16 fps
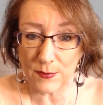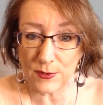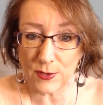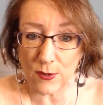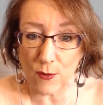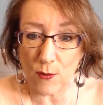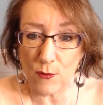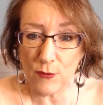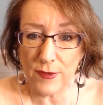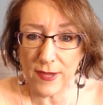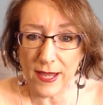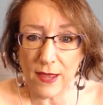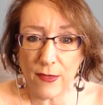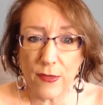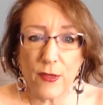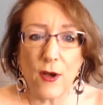So hold
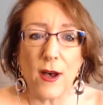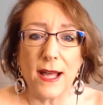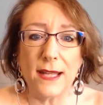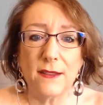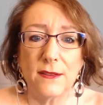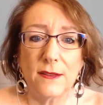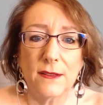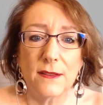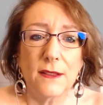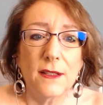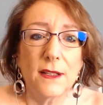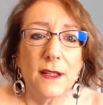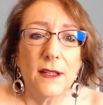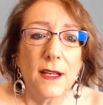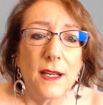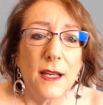that thought,
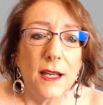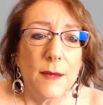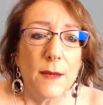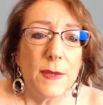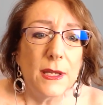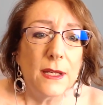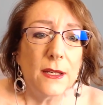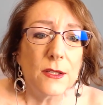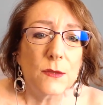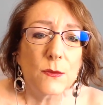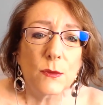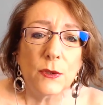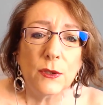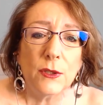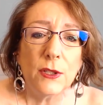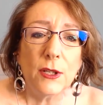because
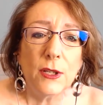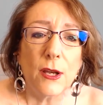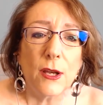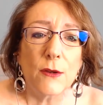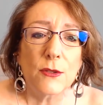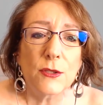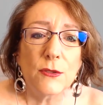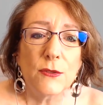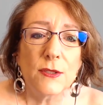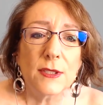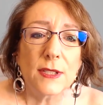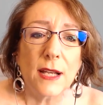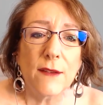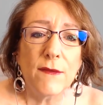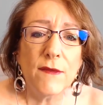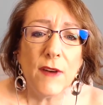we're going to go as soon as
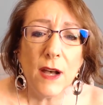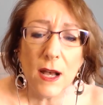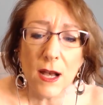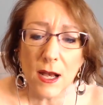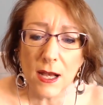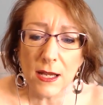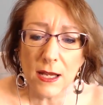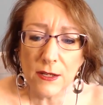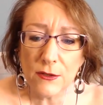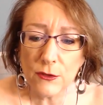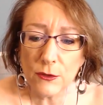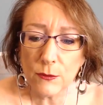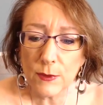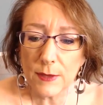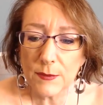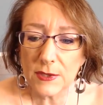I find
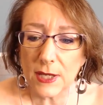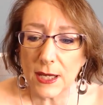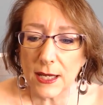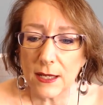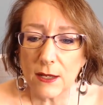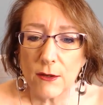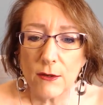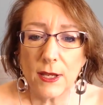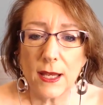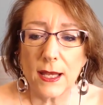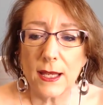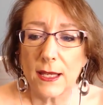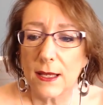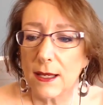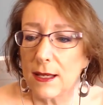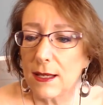your website. Okay.
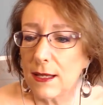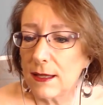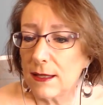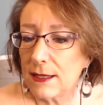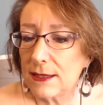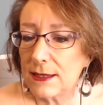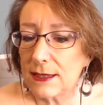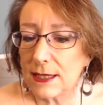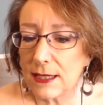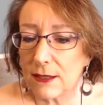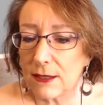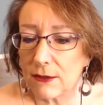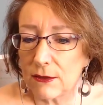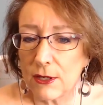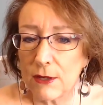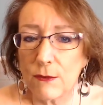Let's see
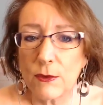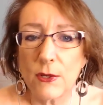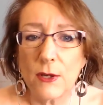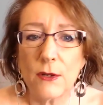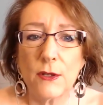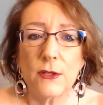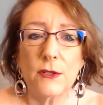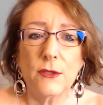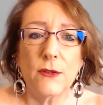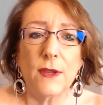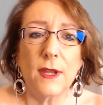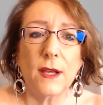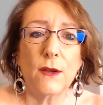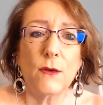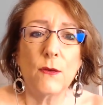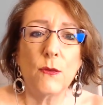here. No, we're not going to do
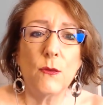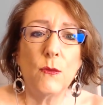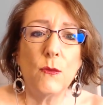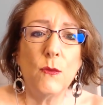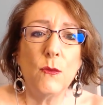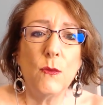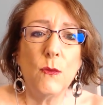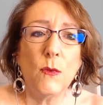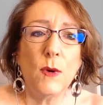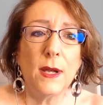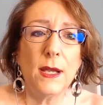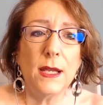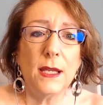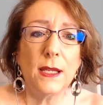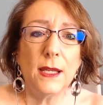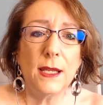that
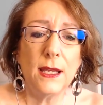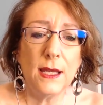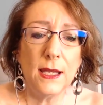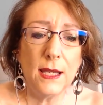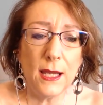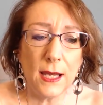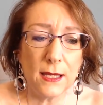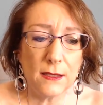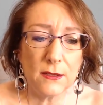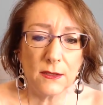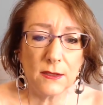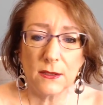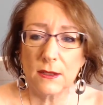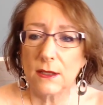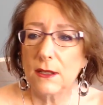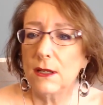quite yet.
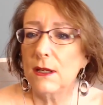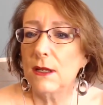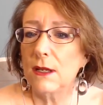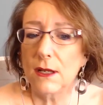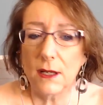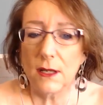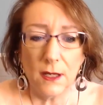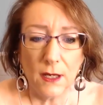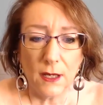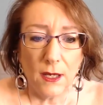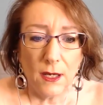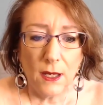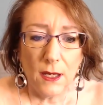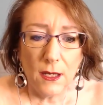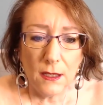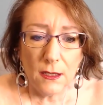
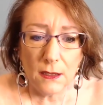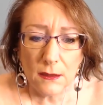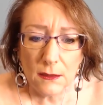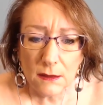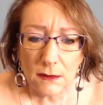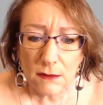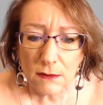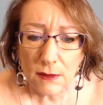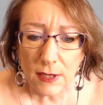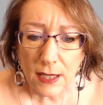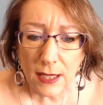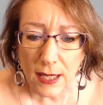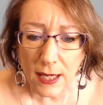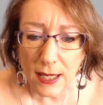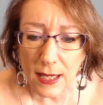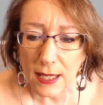
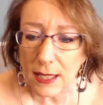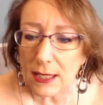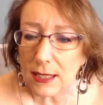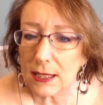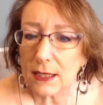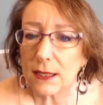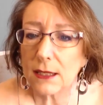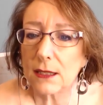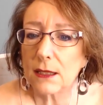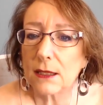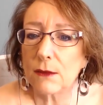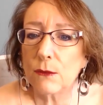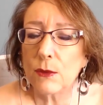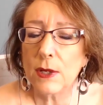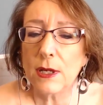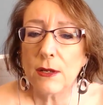Okay.
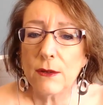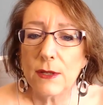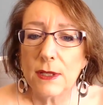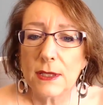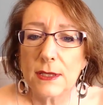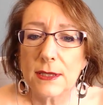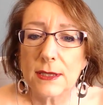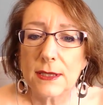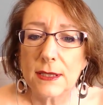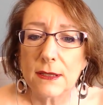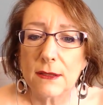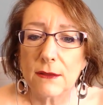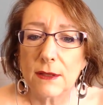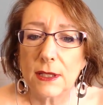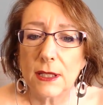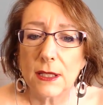Where is
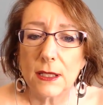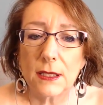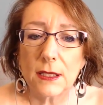Celia?